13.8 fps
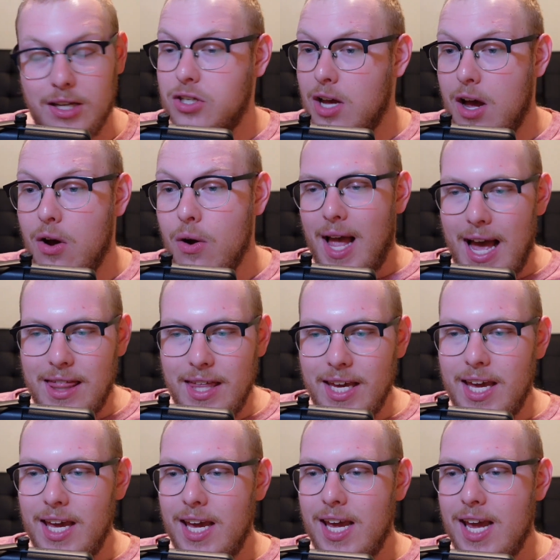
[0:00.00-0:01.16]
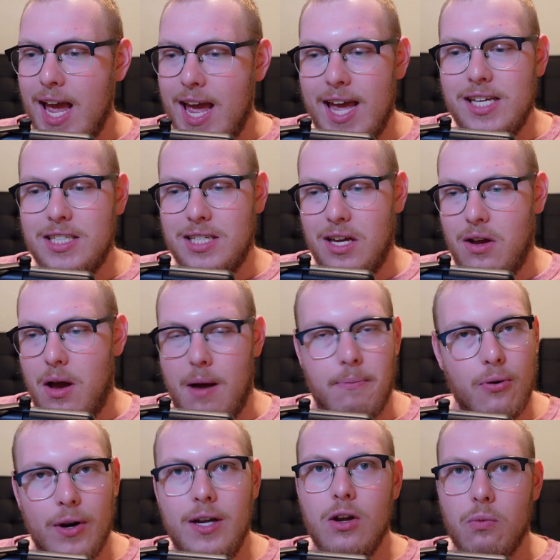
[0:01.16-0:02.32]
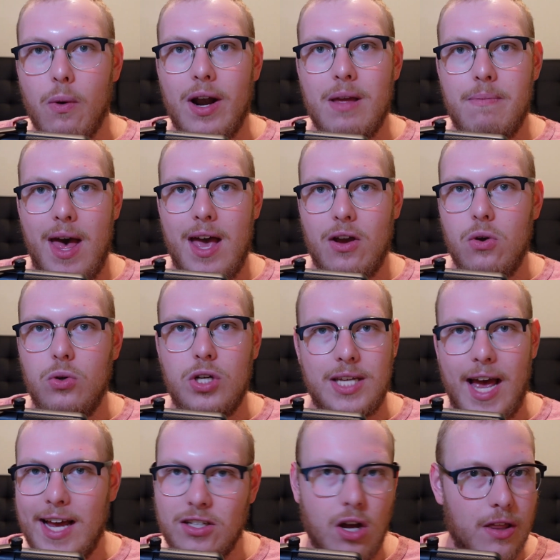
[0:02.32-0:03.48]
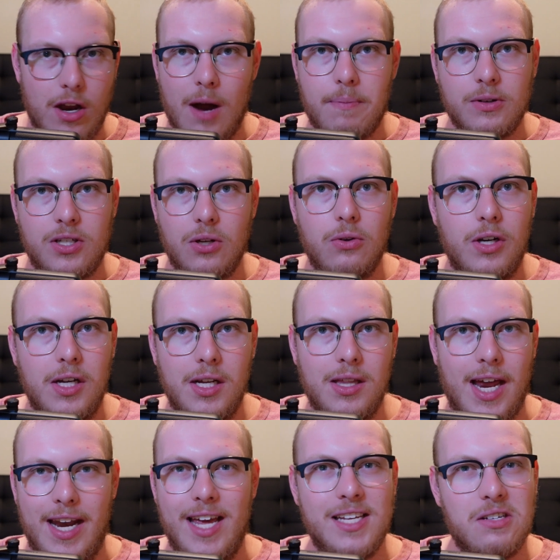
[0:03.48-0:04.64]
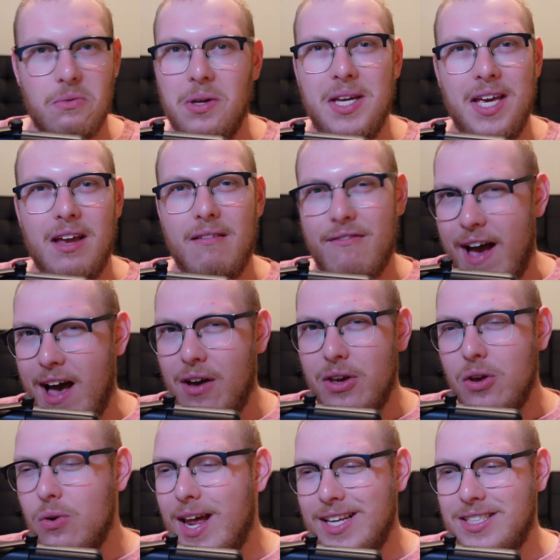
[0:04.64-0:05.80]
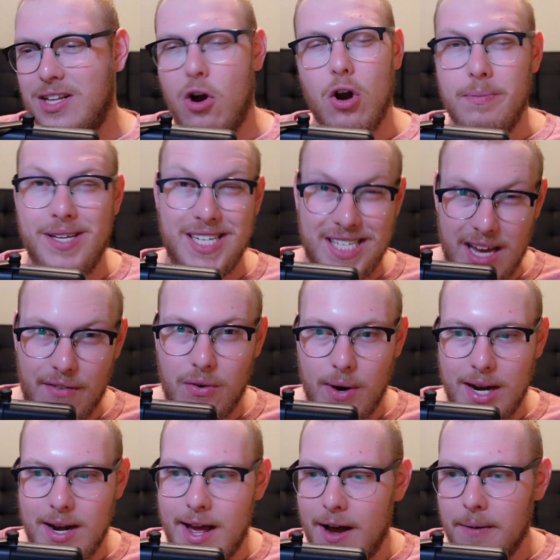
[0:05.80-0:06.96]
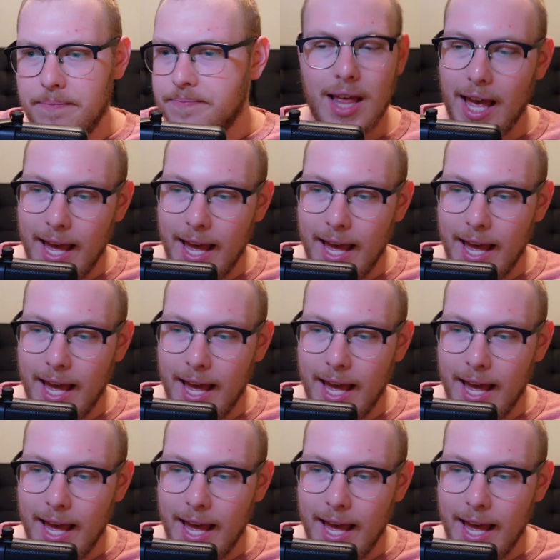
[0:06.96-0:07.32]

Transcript: So I think he is a pretty good running back who just has all the opportunity that isn't really getting valued as the RB7 right now.